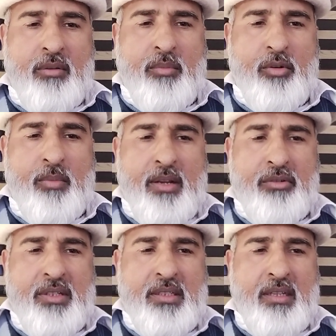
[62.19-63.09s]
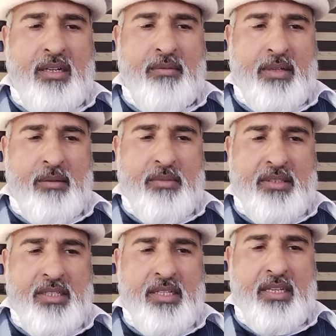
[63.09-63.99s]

probiotic, and vitamin C can